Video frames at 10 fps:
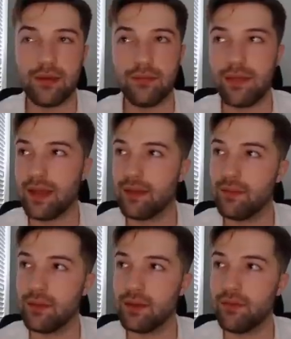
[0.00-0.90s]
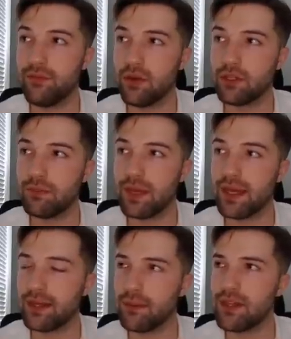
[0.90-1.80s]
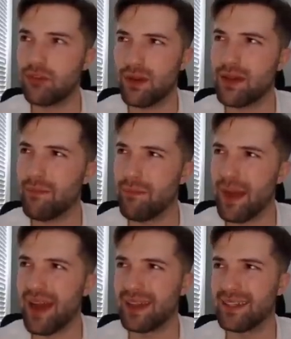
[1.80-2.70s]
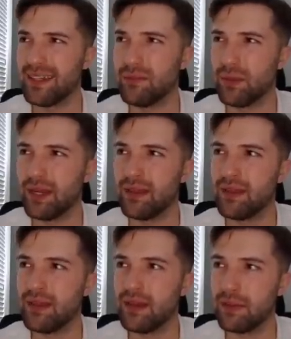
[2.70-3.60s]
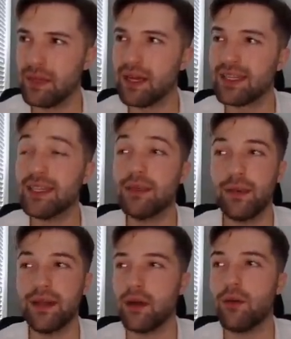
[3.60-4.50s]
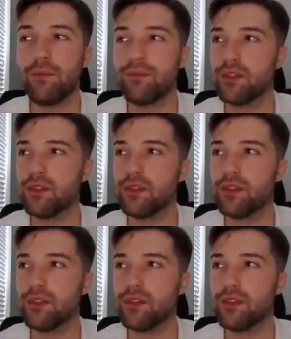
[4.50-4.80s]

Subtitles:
Man, with the first pick, we traded back, didn't we? And we got Kelee Ringo.